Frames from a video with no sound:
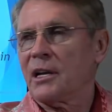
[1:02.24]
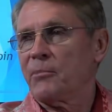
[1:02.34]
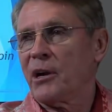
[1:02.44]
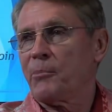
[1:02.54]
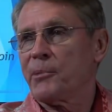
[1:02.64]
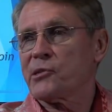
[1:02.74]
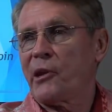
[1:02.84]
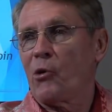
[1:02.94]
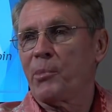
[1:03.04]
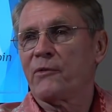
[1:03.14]
Club to help us
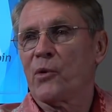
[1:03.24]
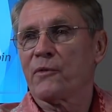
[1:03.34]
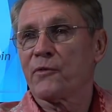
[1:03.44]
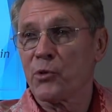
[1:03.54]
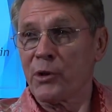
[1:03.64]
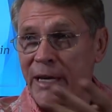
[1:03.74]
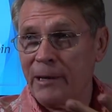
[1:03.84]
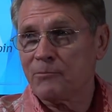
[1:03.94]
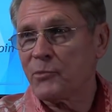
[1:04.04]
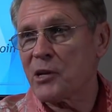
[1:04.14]
stay open for
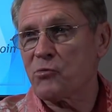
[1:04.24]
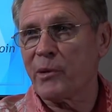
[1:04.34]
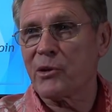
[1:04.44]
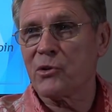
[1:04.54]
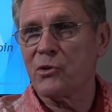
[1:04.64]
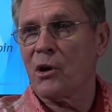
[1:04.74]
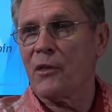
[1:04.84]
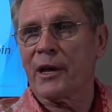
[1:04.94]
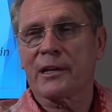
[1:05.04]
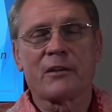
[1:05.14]
free, that's what we do,
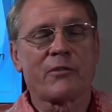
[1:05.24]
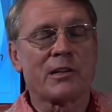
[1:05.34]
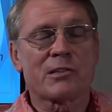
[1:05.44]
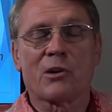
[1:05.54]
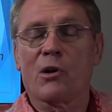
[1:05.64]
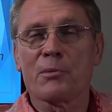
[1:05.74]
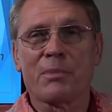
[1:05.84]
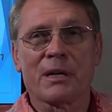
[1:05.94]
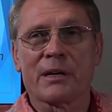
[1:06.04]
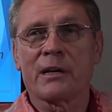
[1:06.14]
all the activities and all the
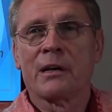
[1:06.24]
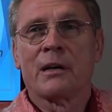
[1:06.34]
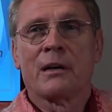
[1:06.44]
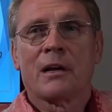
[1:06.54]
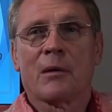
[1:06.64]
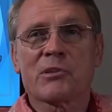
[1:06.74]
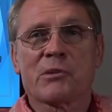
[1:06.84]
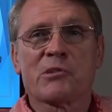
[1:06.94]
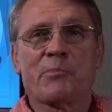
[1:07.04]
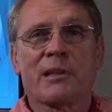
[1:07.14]
building. How much
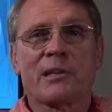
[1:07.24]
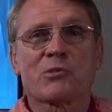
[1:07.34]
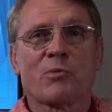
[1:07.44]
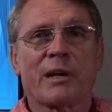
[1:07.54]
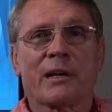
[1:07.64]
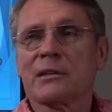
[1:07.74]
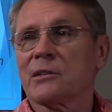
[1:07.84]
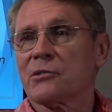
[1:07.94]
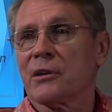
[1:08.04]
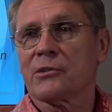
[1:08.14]
did we spend this week on
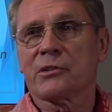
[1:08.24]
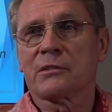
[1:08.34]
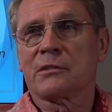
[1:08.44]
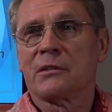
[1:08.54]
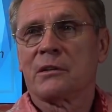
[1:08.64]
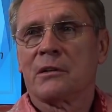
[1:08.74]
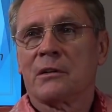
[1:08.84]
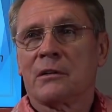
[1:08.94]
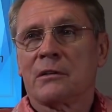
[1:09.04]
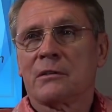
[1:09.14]
construction?
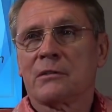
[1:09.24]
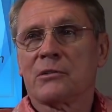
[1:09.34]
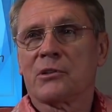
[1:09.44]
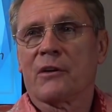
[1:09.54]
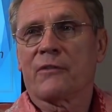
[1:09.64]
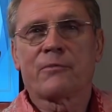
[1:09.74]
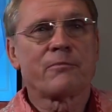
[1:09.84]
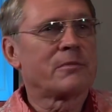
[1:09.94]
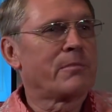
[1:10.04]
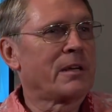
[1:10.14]
Jeff,
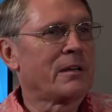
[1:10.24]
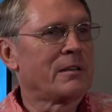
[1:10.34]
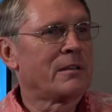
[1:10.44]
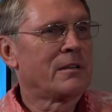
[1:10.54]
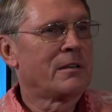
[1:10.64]
Bill?